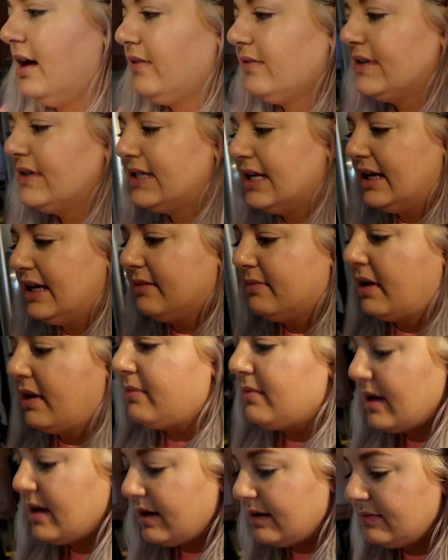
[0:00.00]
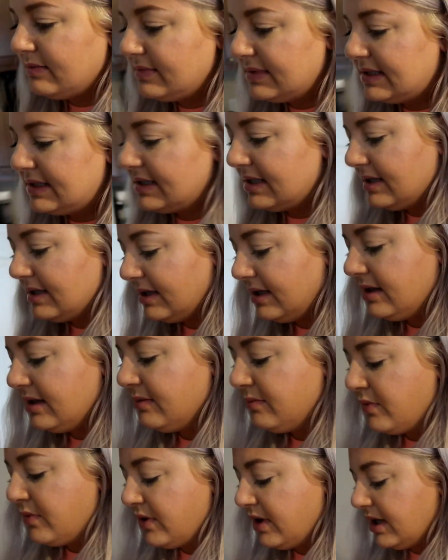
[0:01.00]
Every day at my mom's
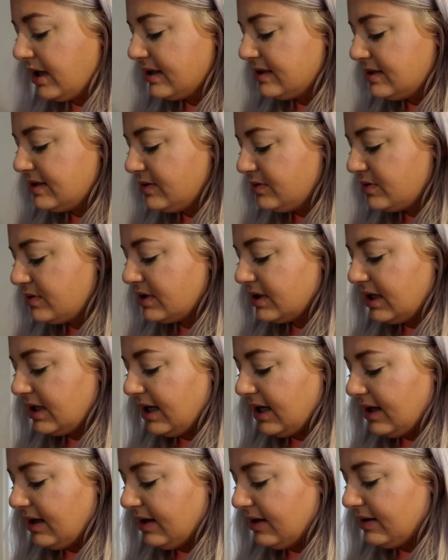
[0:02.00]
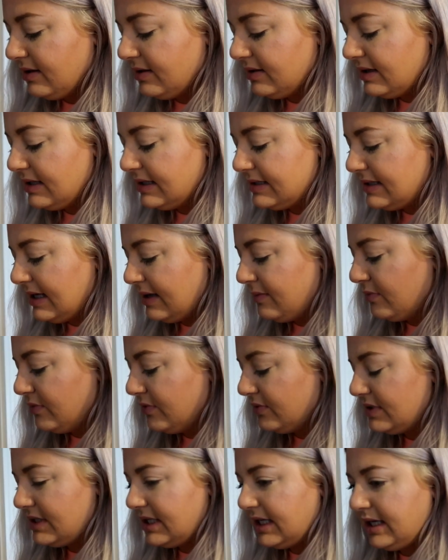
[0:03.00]
in the morning is usually the same
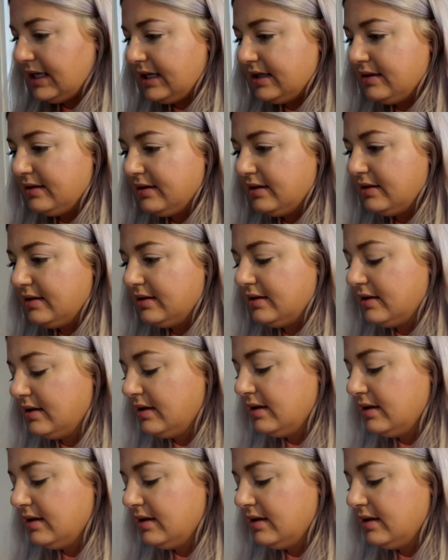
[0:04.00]
routine.